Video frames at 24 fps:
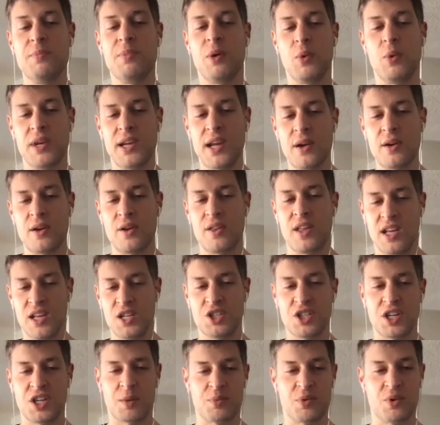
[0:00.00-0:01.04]
But we now know that heat
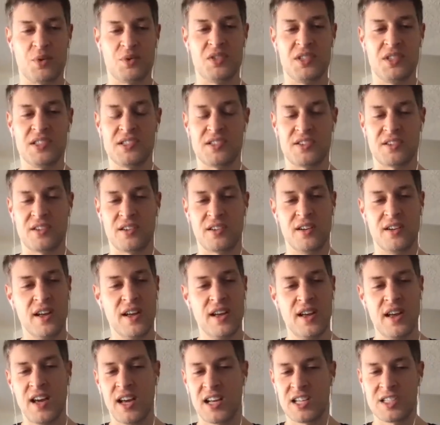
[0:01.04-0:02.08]
shock proteins are
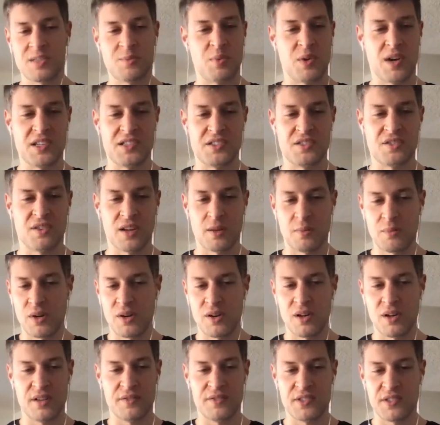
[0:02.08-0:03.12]
expressed during a
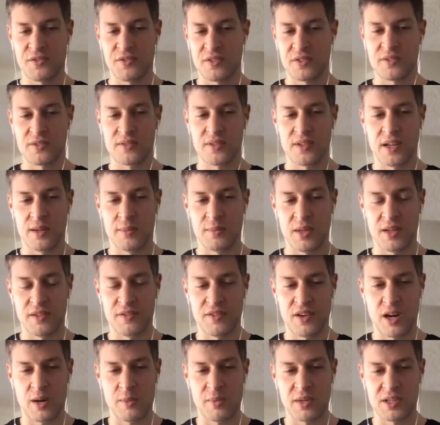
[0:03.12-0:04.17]
myriad of different um,
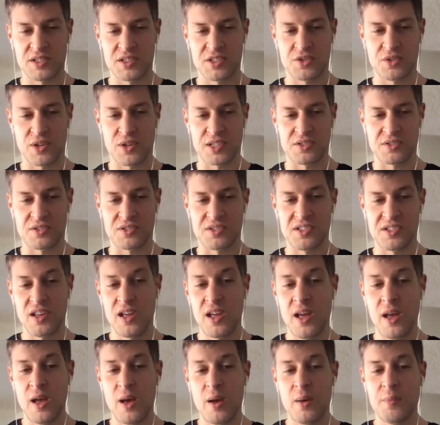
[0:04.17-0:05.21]
environmental stressors.
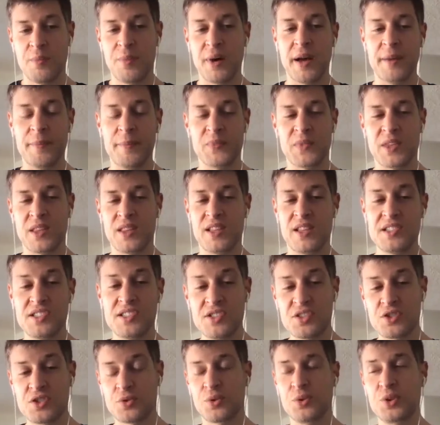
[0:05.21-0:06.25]
But this
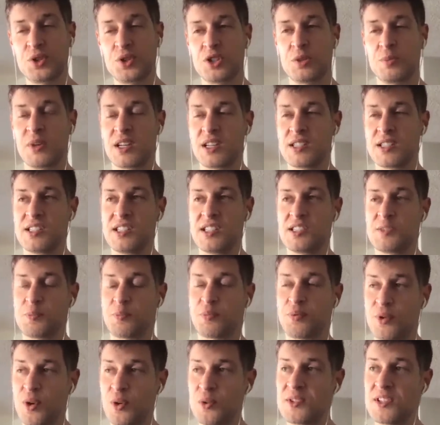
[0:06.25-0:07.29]
is crucial because these
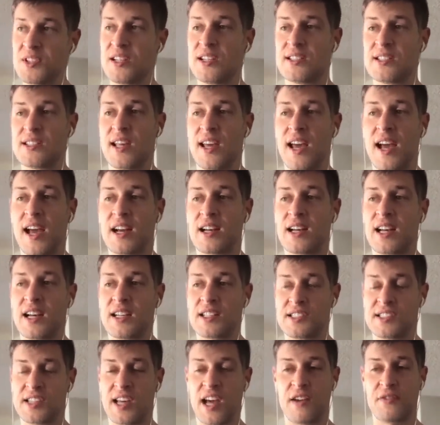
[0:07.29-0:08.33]
proteins, they act like
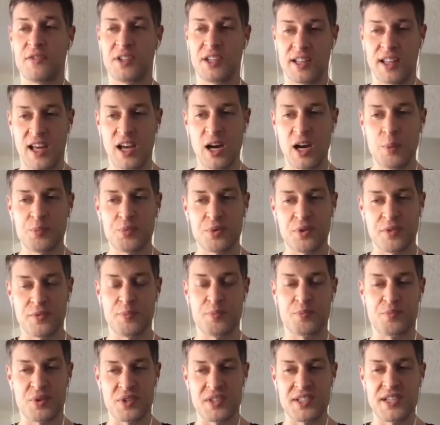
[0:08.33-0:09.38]
scaffolding. They help pr-
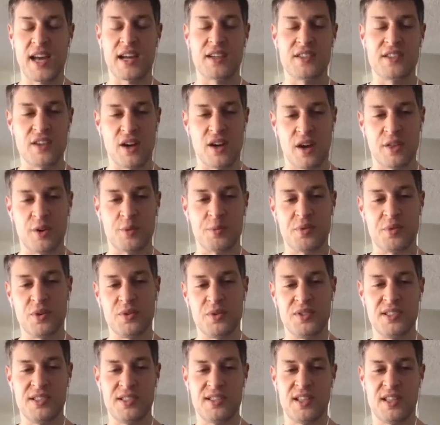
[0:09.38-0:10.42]
protect other
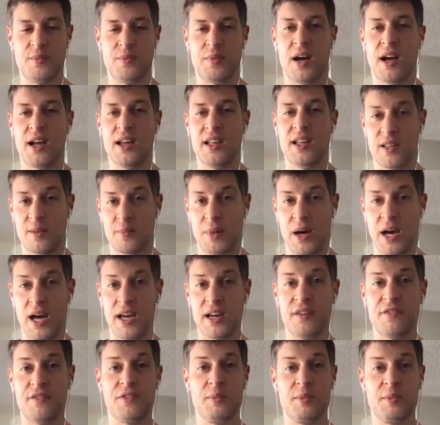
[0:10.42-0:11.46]
proteins in the, bo- in the
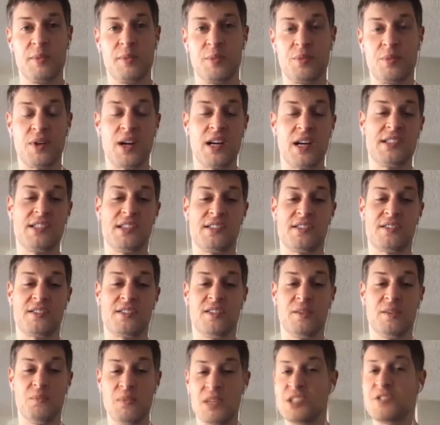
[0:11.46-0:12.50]
body from a process
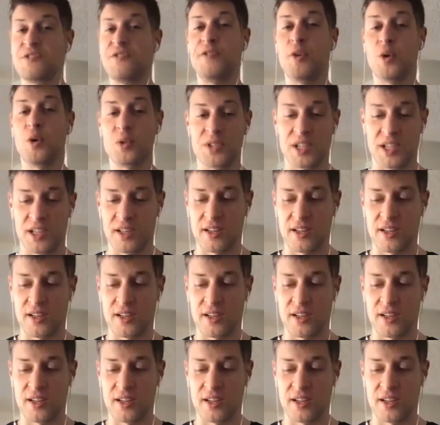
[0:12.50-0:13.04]
called misfolding.